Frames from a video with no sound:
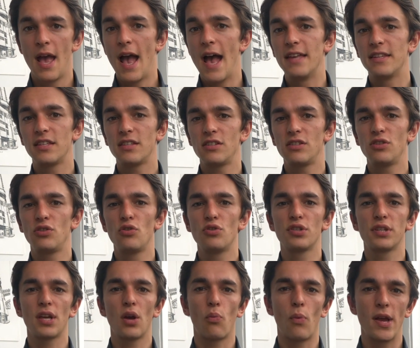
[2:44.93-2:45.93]
as this is
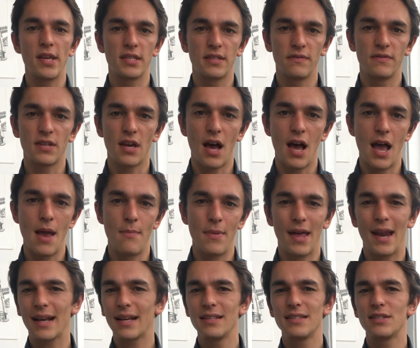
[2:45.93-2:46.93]
usually a waste of time and
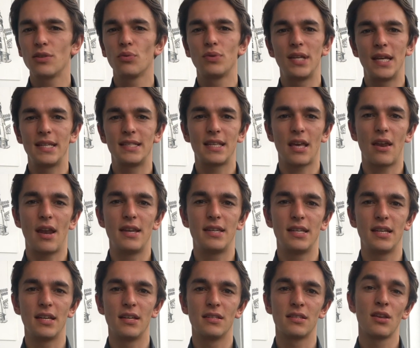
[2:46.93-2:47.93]
I can still test out
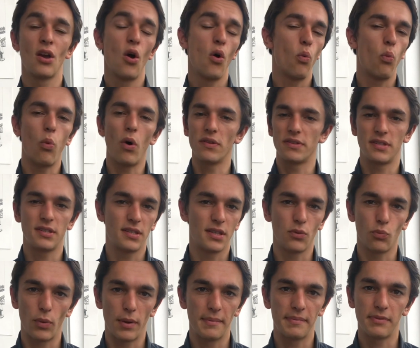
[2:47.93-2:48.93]
ideas once it's in
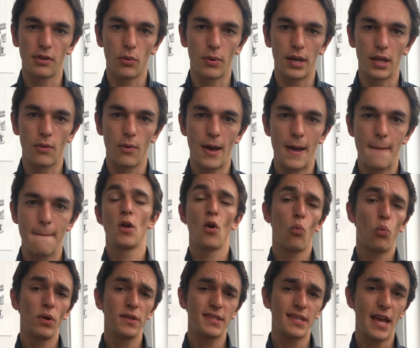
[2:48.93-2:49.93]
Webflow anyway.
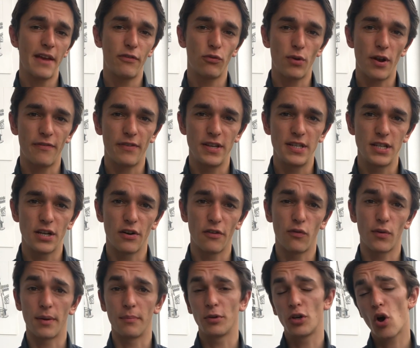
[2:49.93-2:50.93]
Once I have a rough idea of
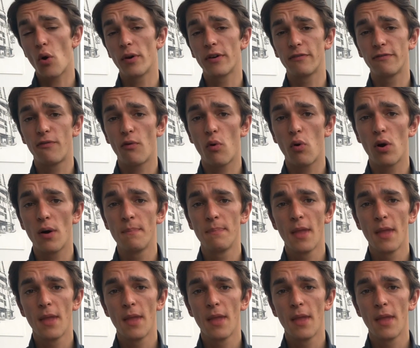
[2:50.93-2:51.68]
what I'm going for,